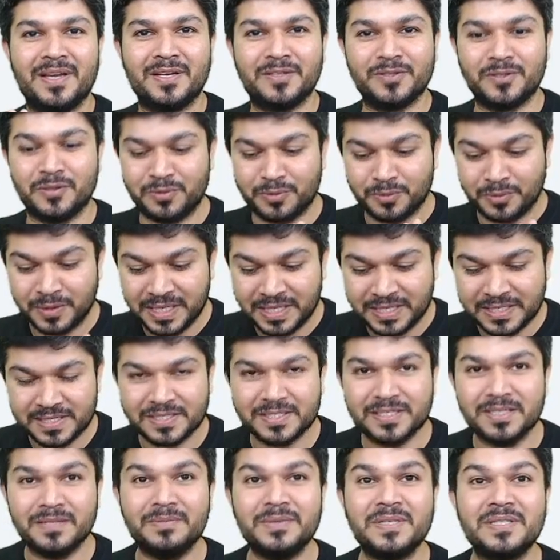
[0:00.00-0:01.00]
So today's
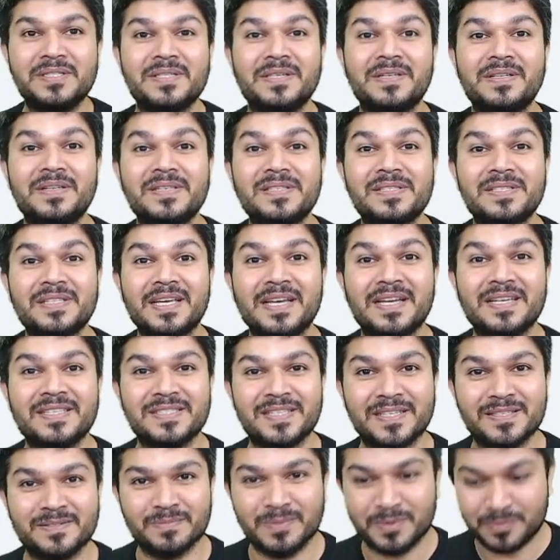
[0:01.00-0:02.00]
term is risk
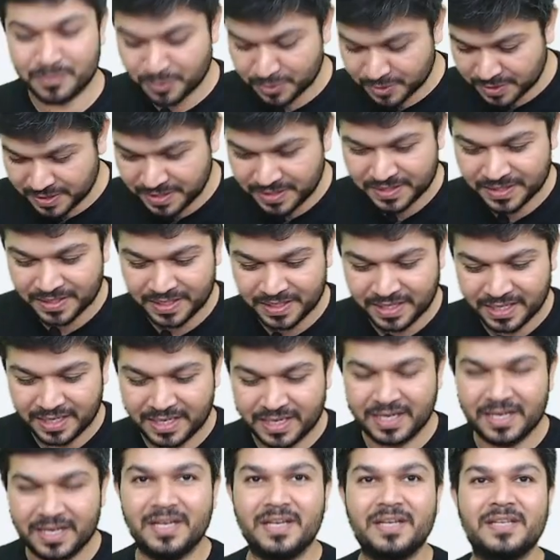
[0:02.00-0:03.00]
assessment procedure.
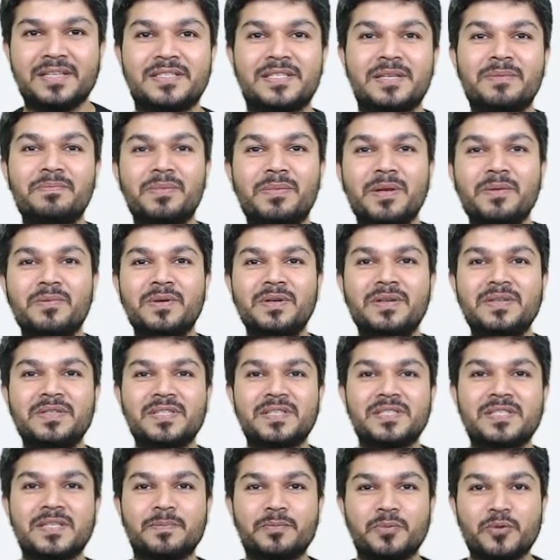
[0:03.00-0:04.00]
Simple words,
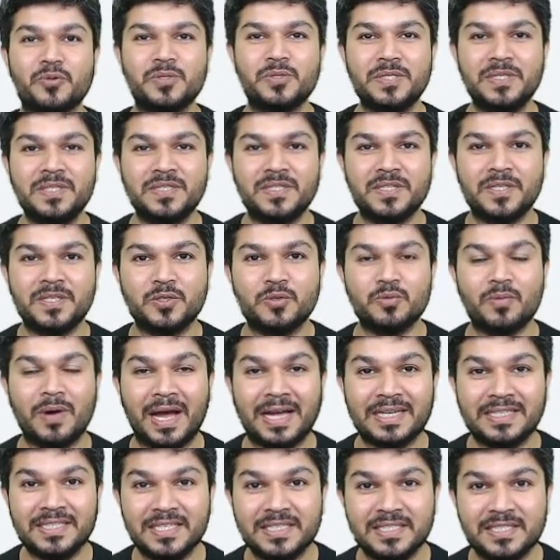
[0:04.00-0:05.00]
it's a procedure to
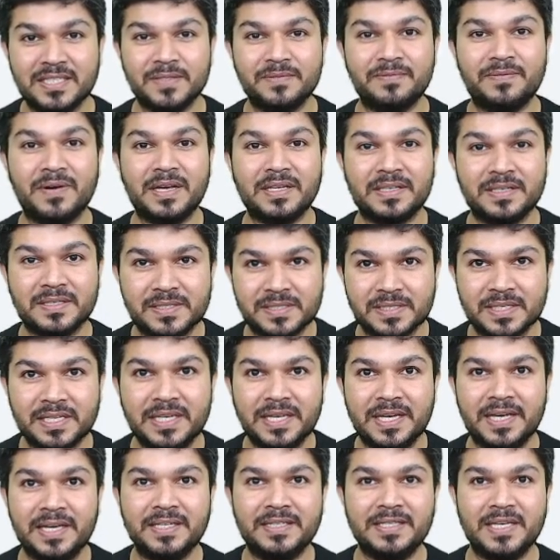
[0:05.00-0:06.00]
identify
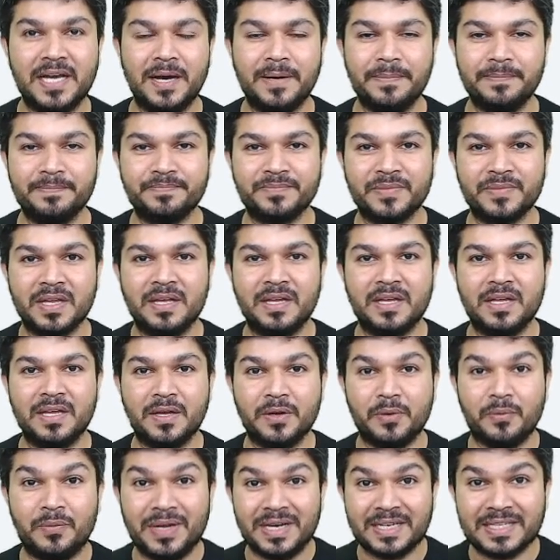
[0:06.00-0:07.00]
risky area
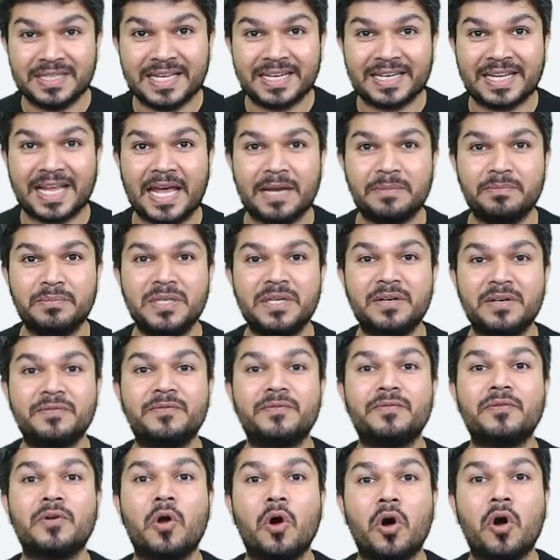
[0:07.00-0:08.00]
where there can be a
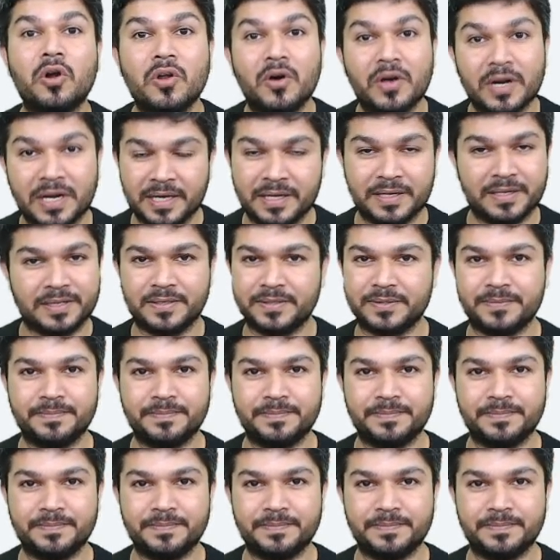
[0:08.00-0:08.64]
fraud or error.